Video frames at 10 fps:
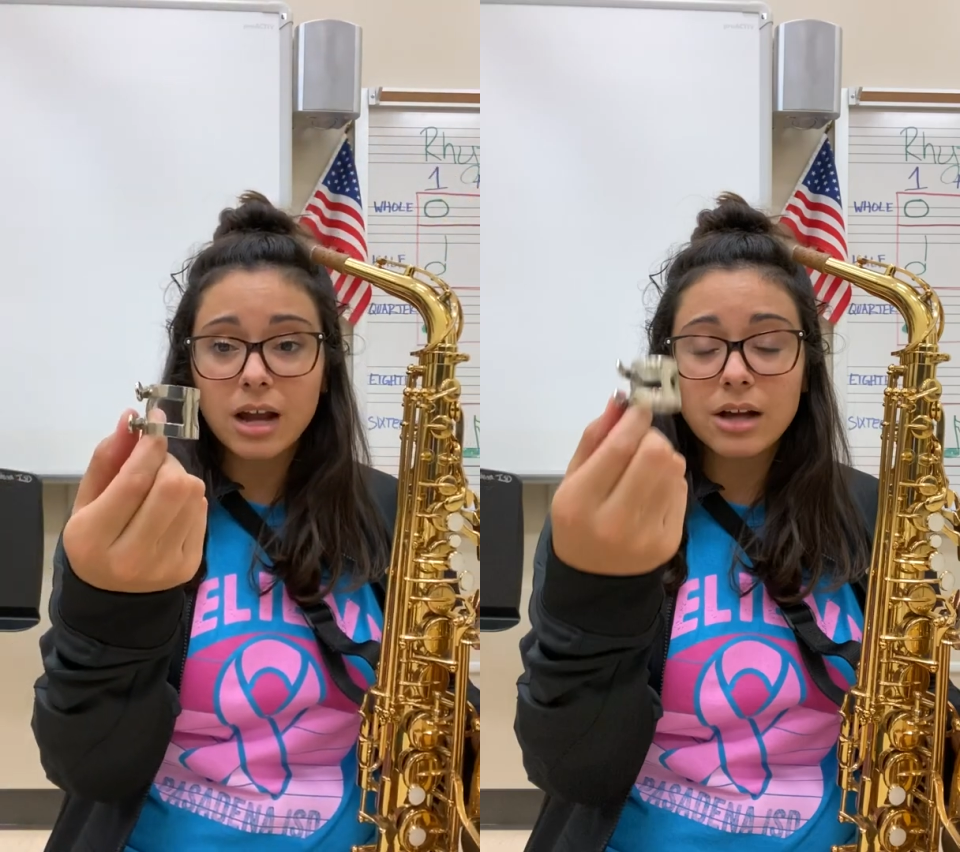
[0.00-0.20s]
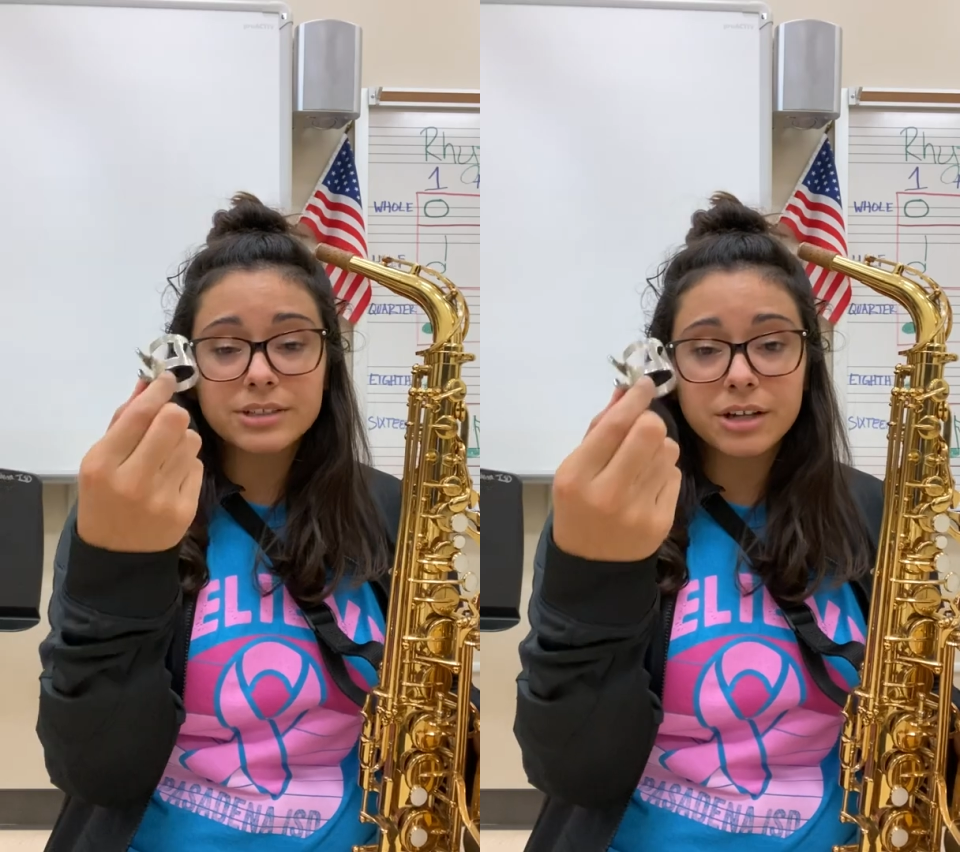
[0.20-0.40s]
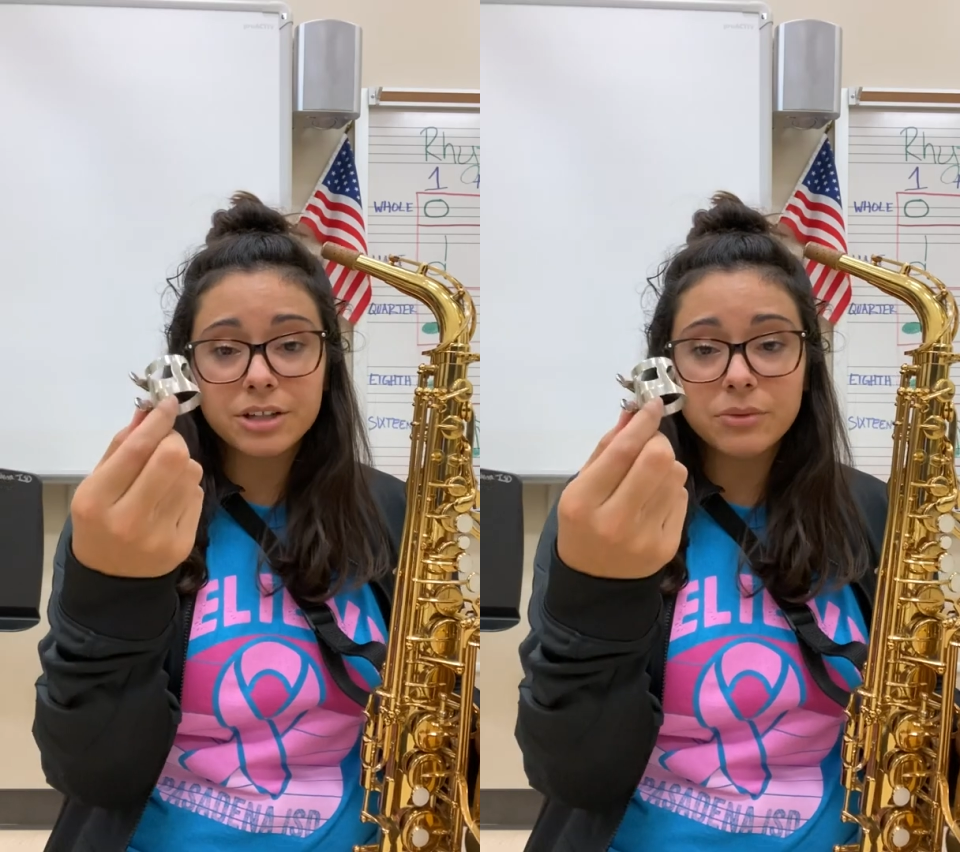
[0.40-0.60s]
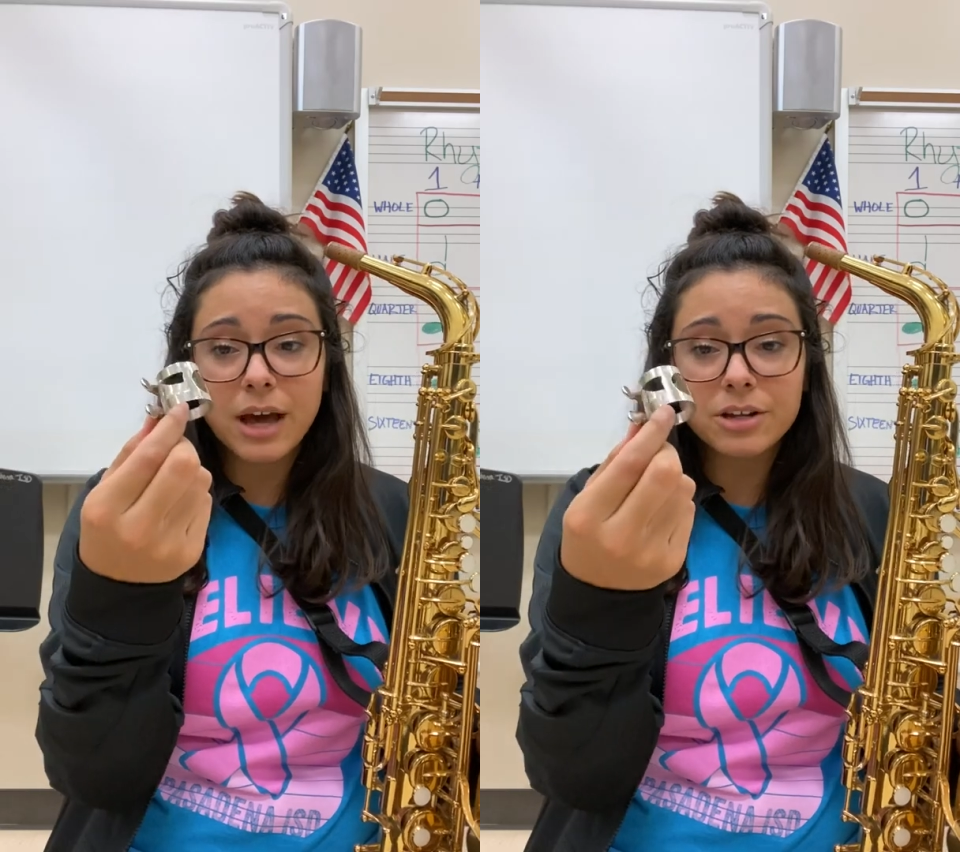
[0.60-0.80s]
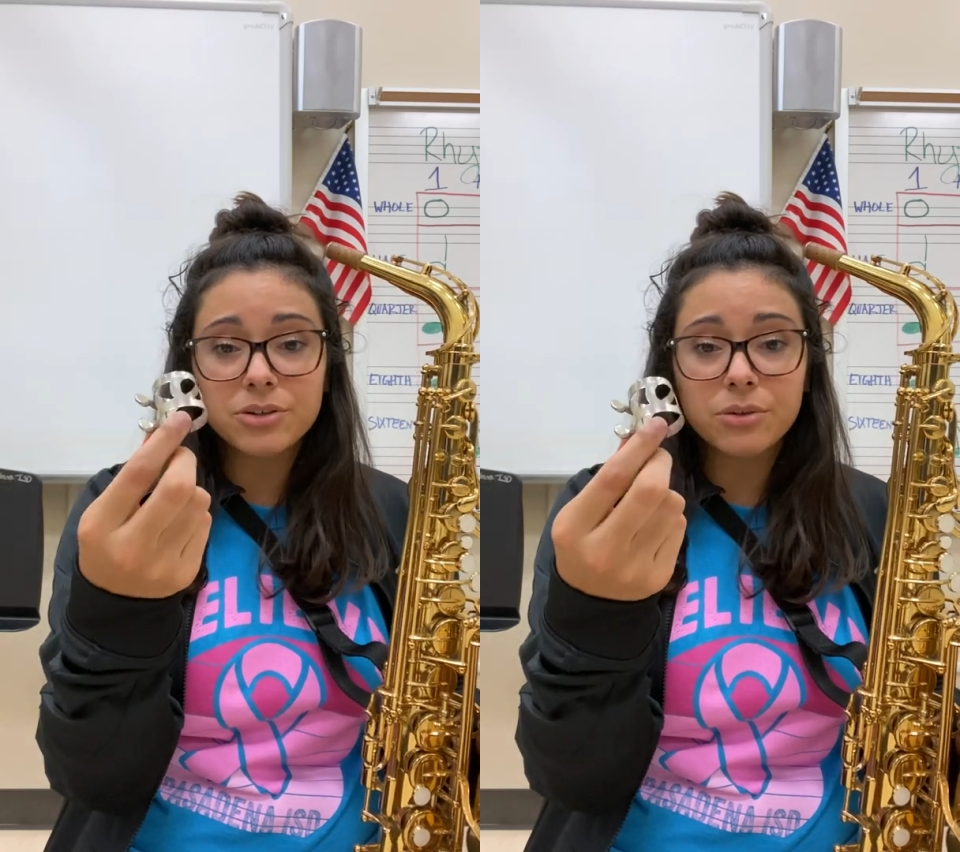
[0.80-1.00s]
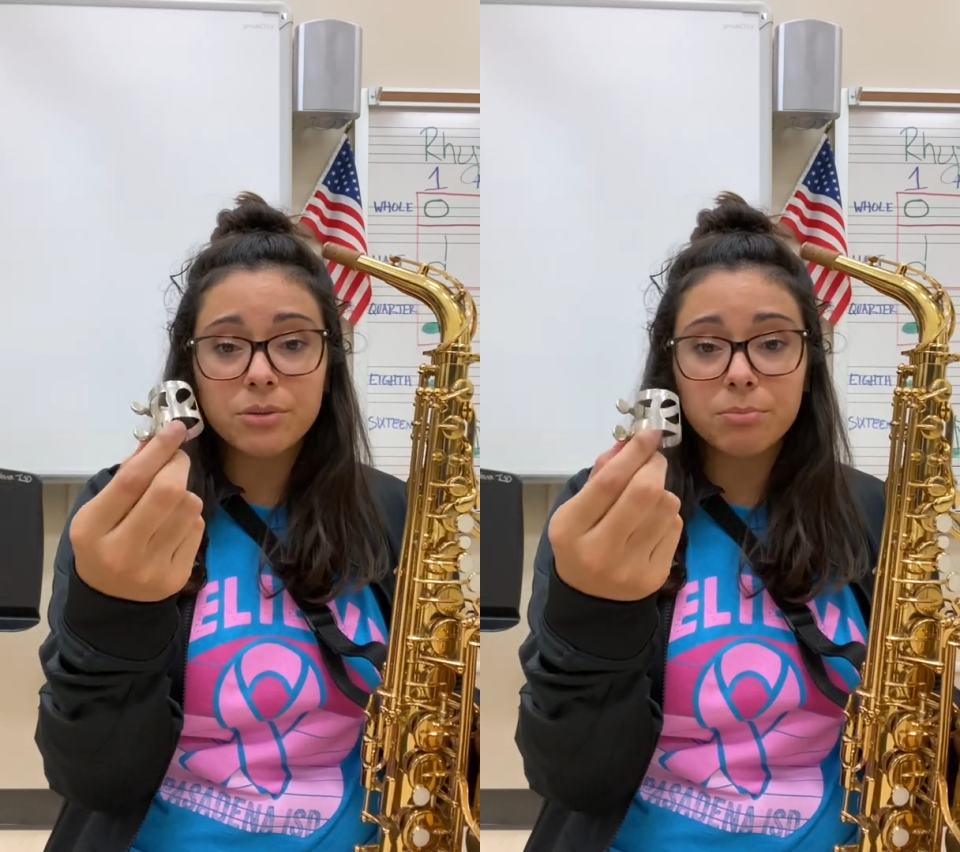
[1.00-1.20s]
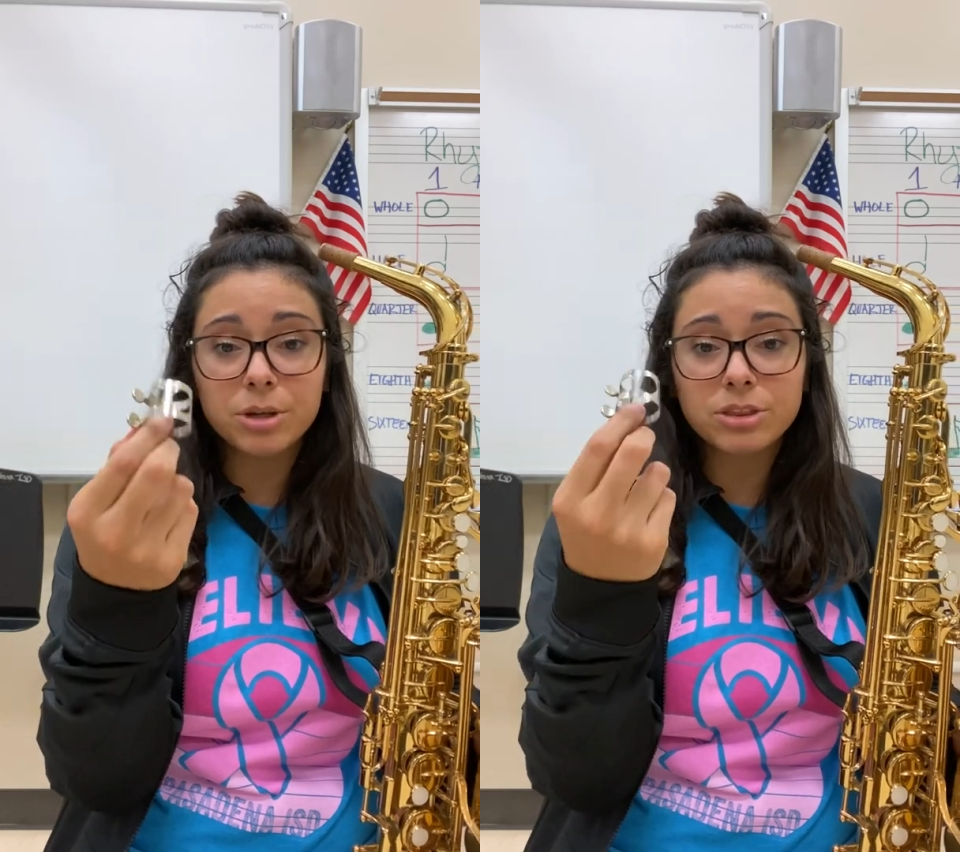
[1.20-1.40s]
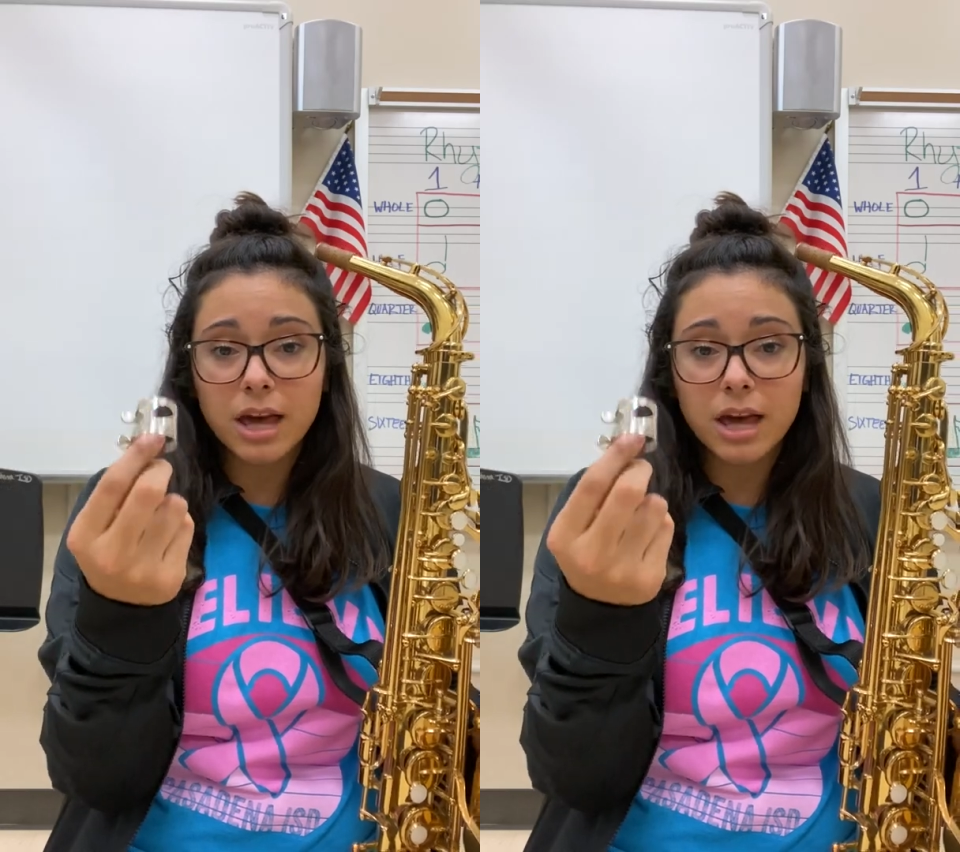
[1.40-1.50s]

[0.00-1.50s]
I'll tell you how to put